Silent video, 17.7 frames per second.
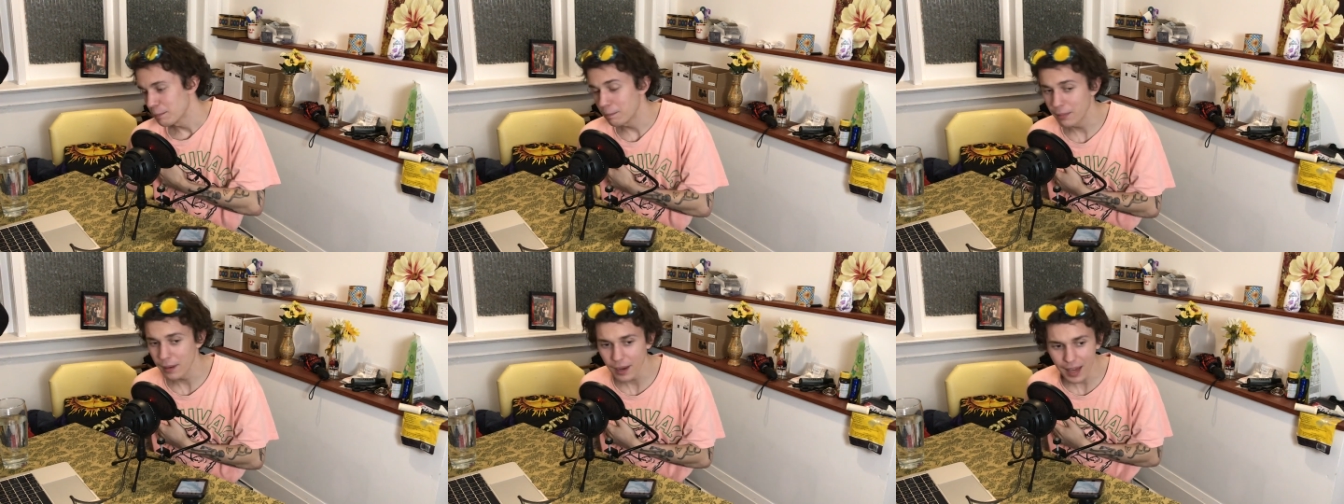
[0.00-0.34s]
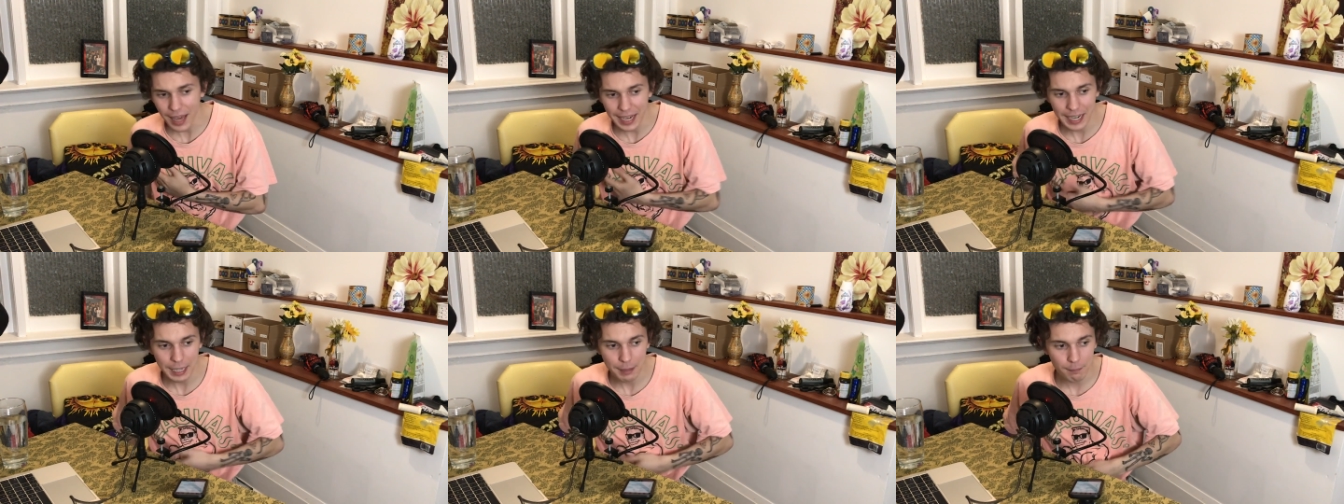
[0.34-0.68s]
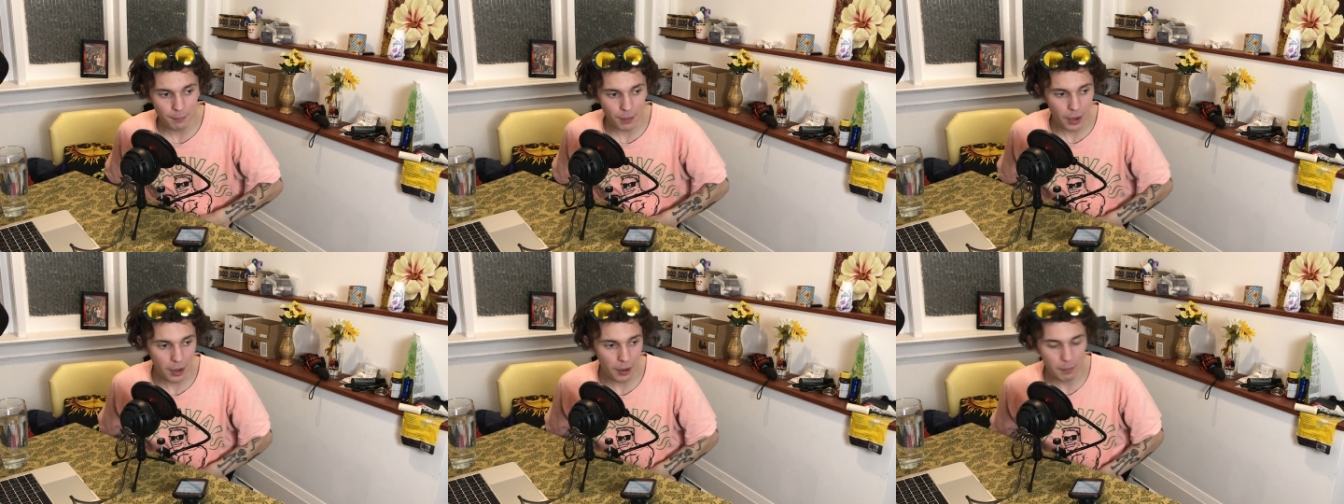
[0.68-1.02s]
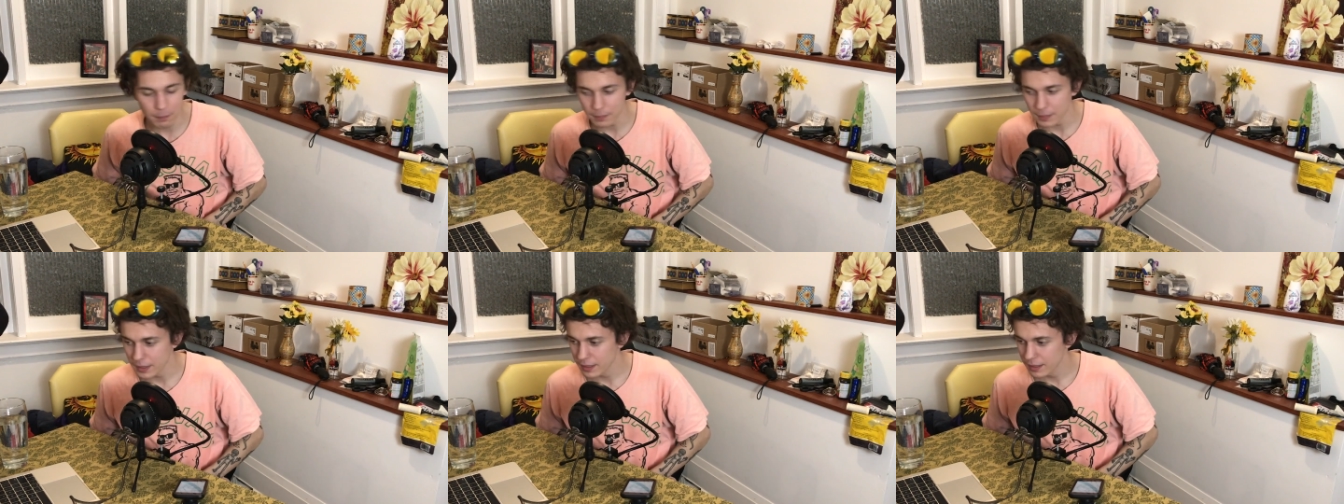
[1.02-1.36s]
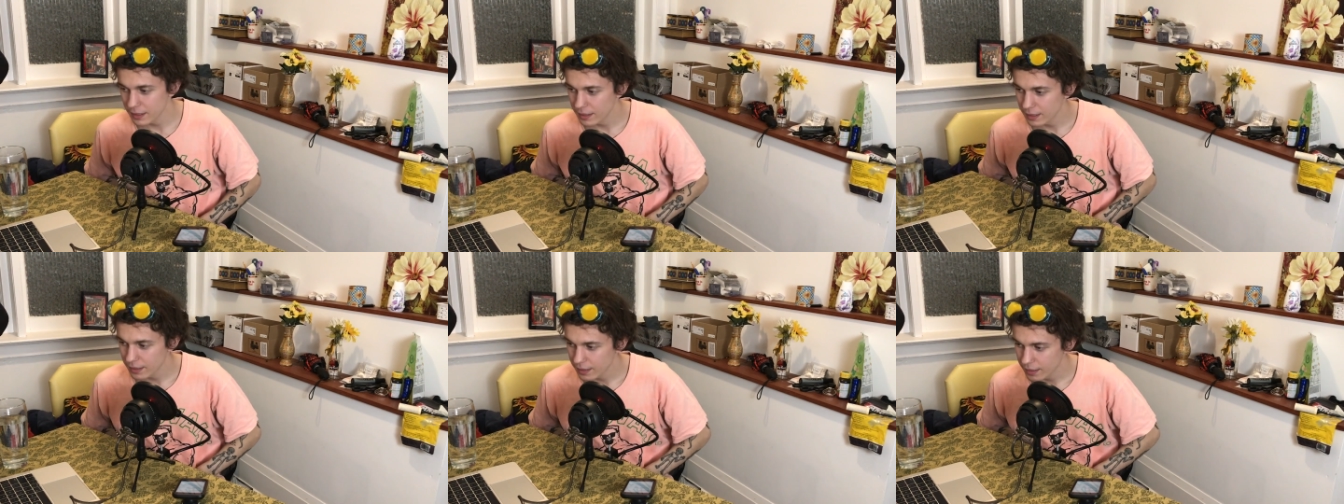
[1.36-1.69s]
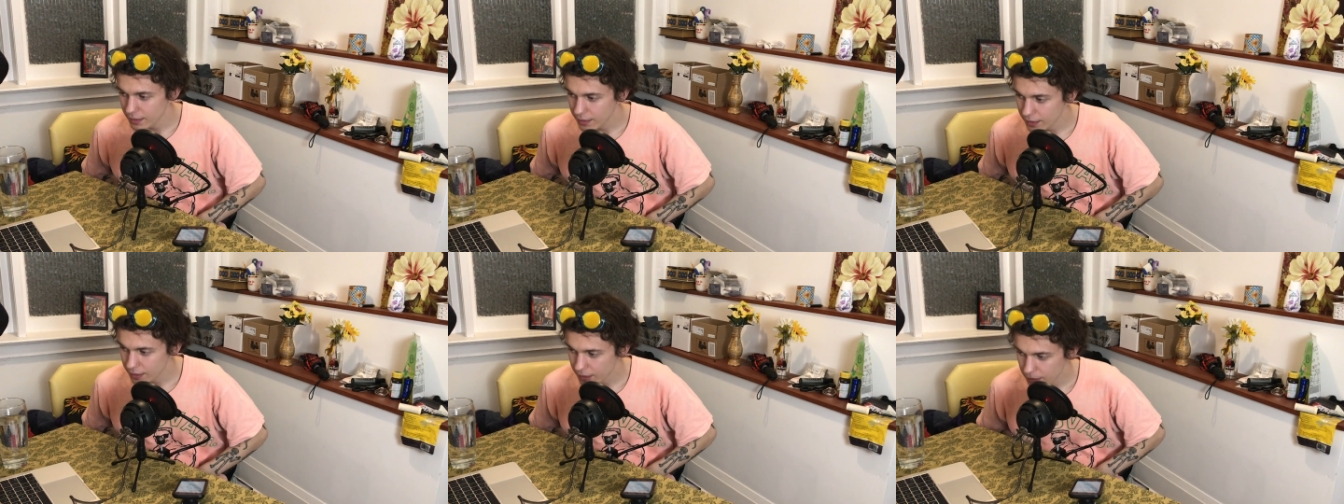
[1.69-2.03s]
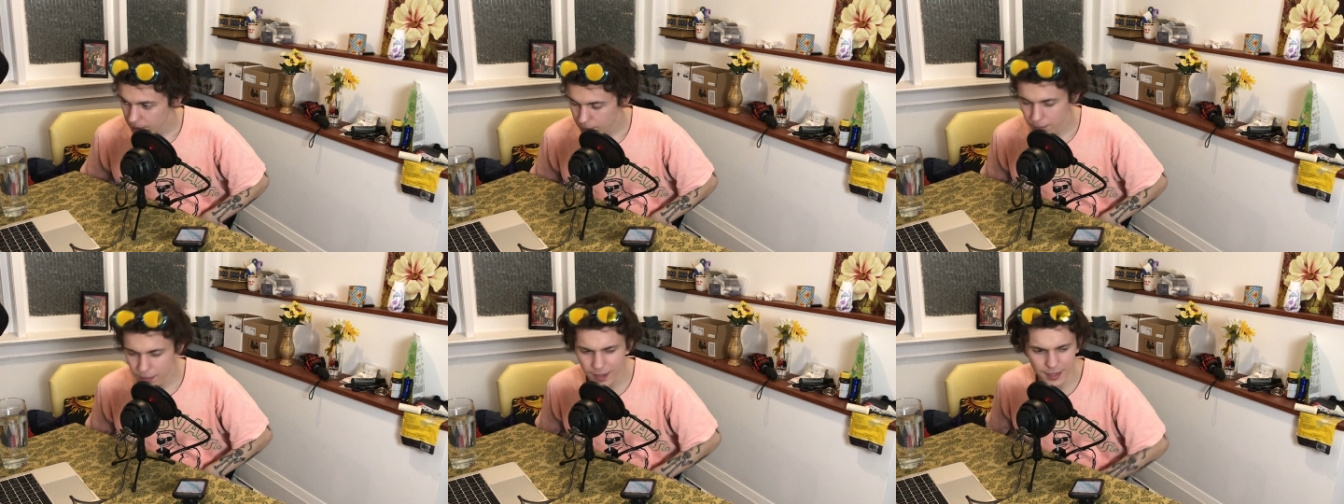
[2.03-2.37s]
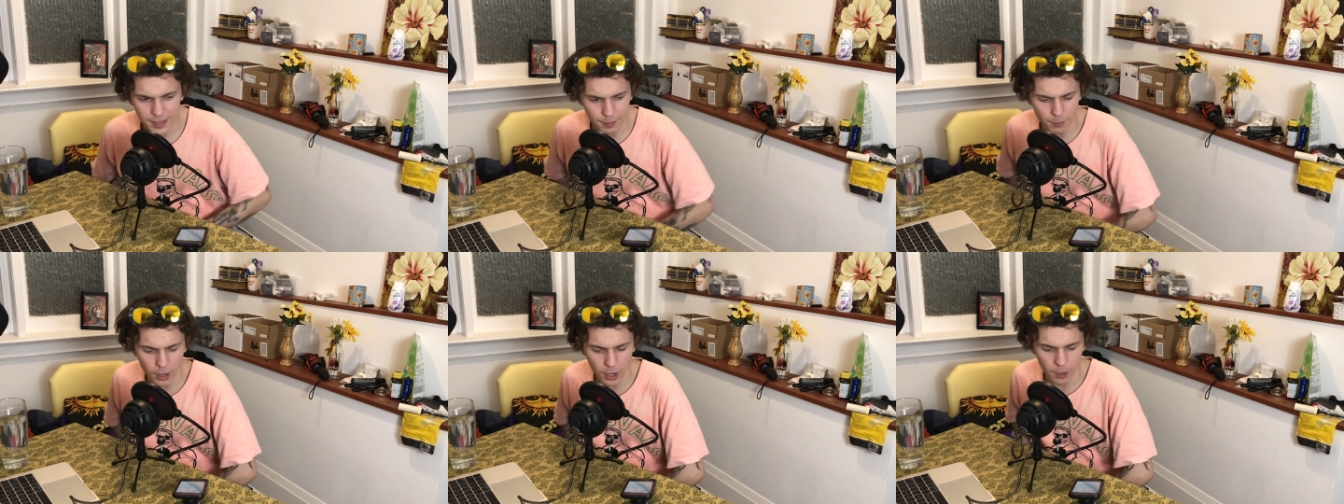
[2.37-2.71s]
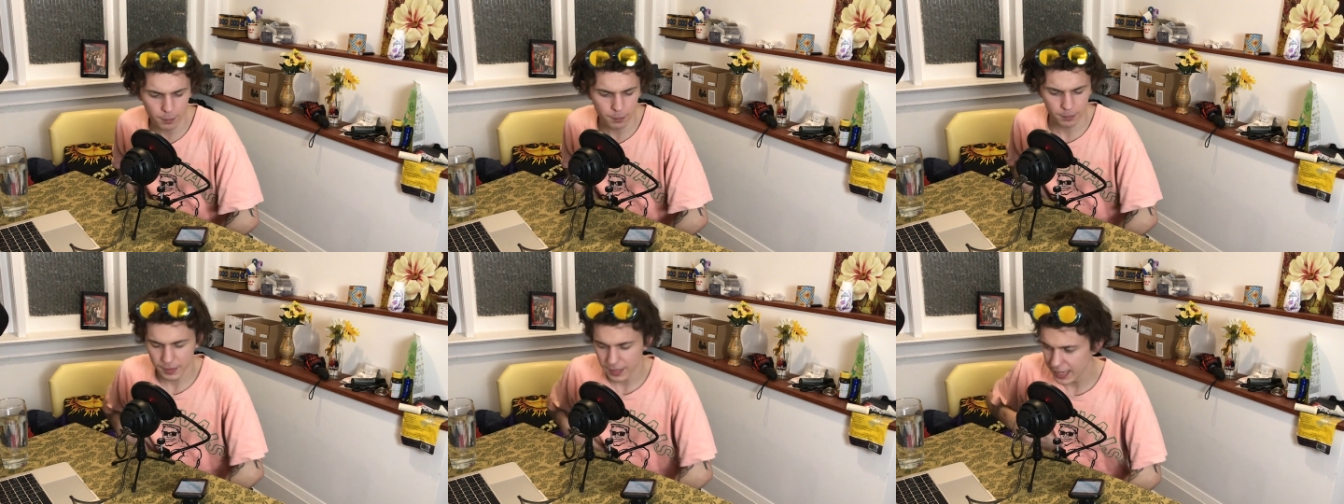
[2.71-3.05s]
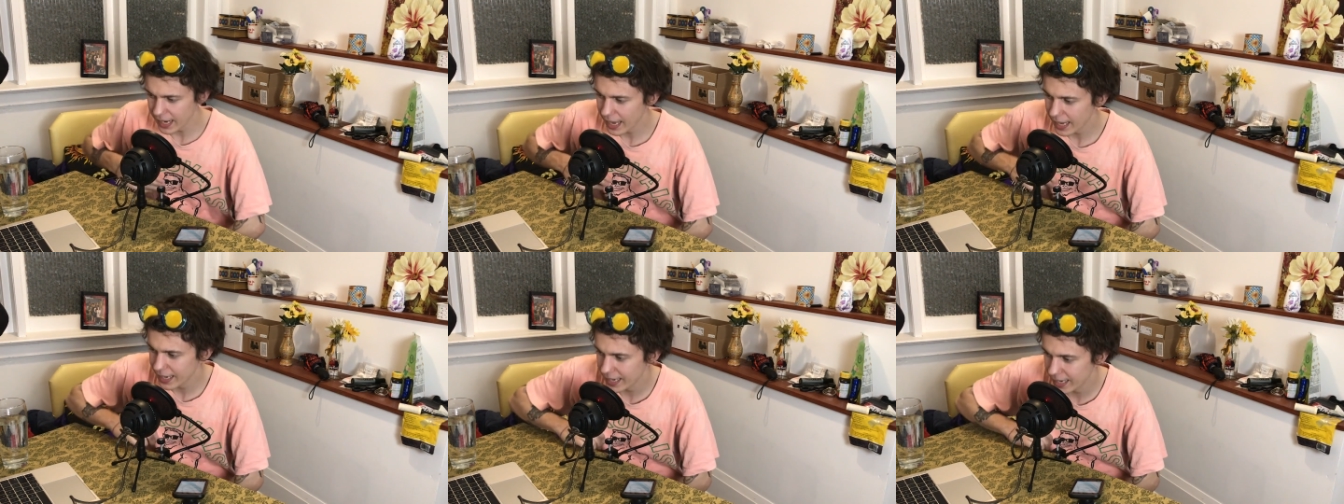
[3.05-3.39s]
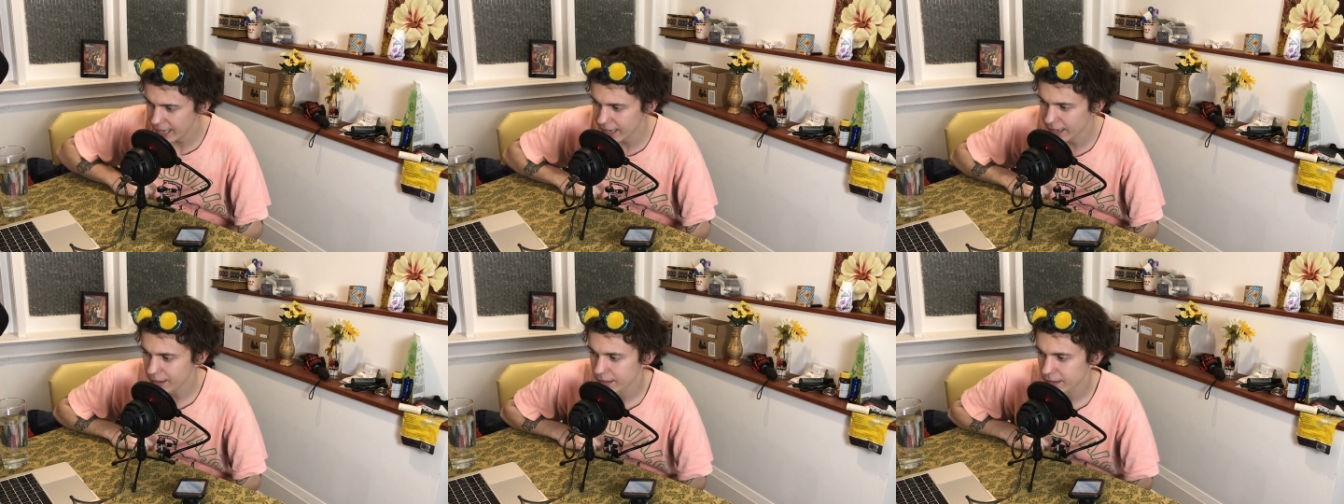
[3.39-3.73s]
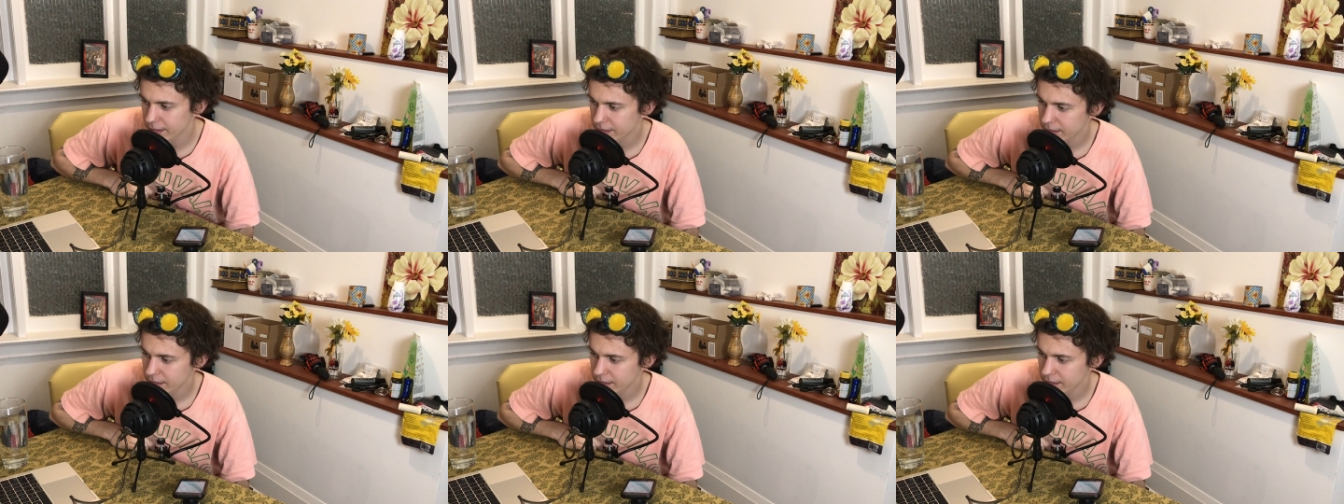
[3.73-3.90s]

Bloody mom! Bloody mom! Get out of here!